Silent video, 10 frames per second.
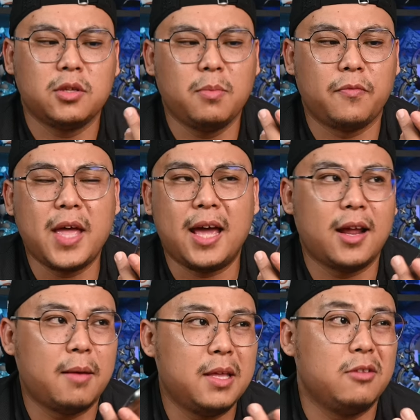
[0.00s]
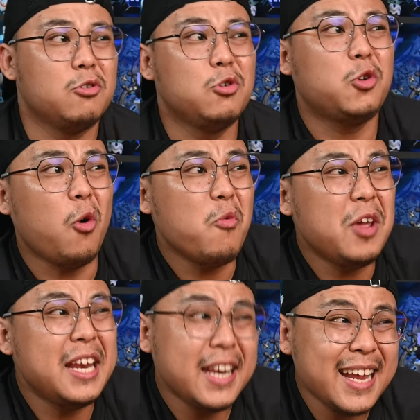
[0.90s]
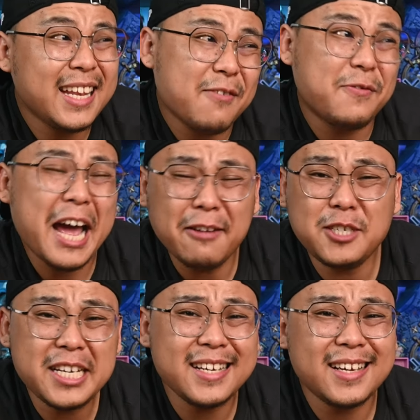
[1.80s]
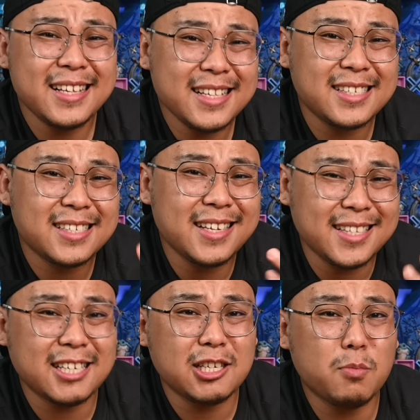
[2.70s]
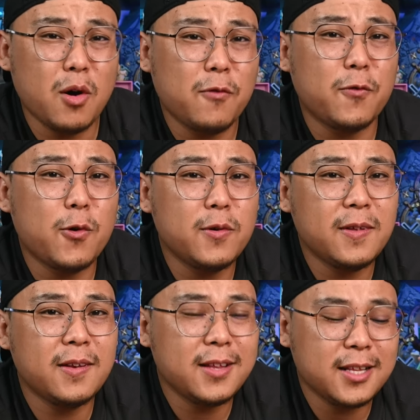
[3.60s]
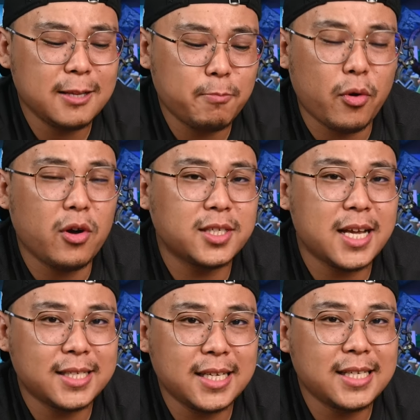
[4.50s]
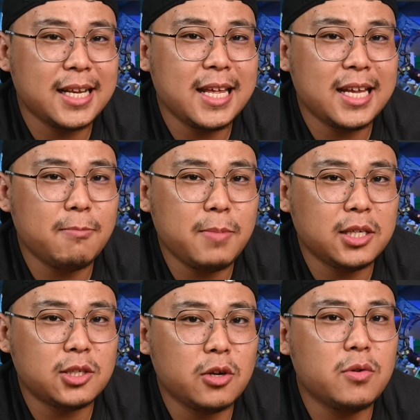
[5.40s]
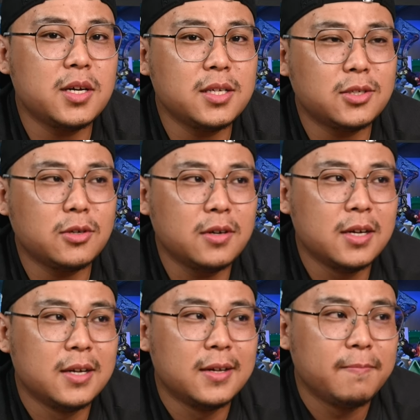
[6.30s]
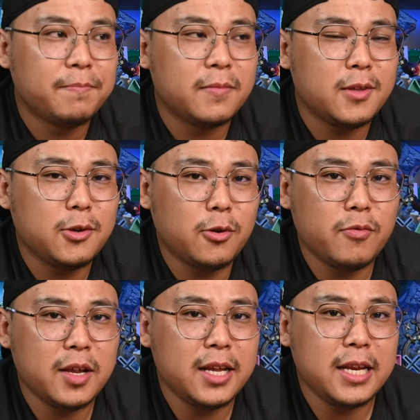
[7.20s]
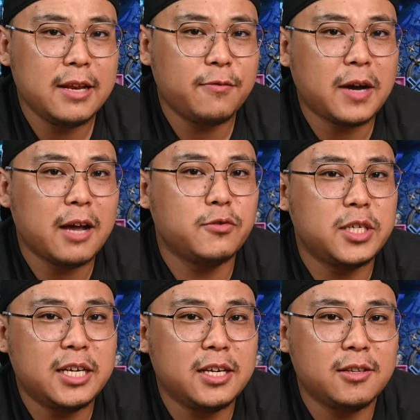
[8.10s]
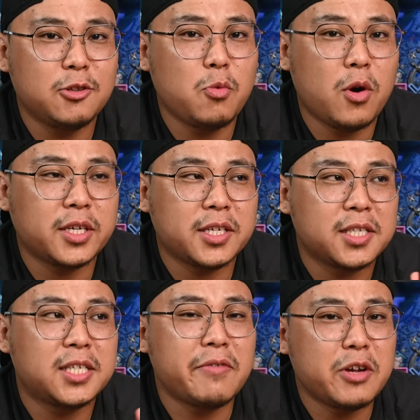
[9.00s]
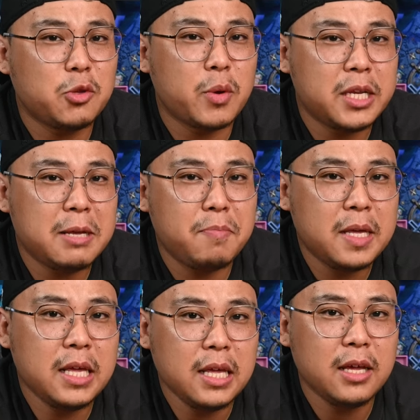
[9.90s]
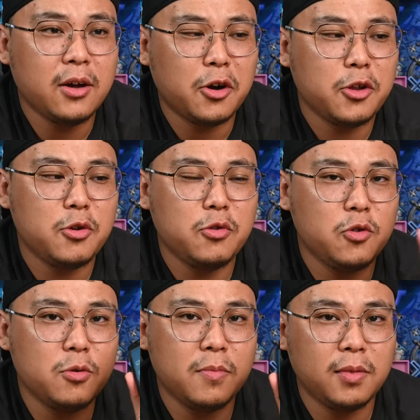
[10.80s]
top of that, I mean, you don't really need the 5G. It's a small phone, it processes a little bit slower, so you don't really need 5G to watch 720p on YouTube.